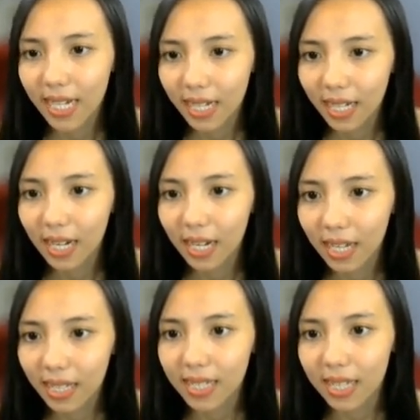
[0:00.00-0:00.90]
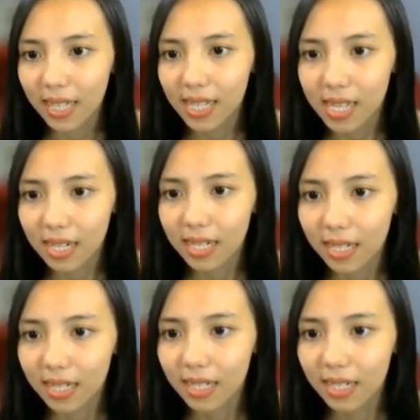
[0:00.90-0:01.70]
No one is speaking in this clip.